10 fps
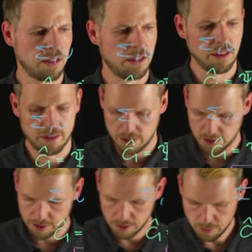This is
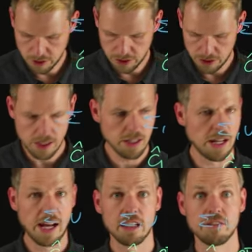simply an
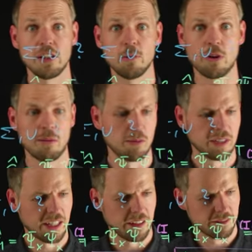eigenvalue problem
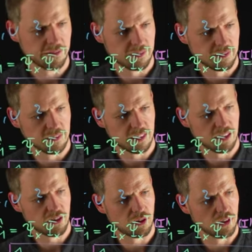again. Right,
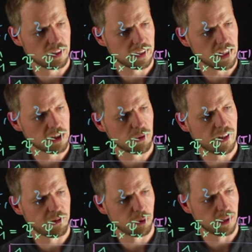so linear algebra
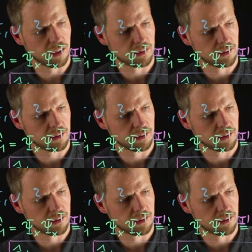everywhere.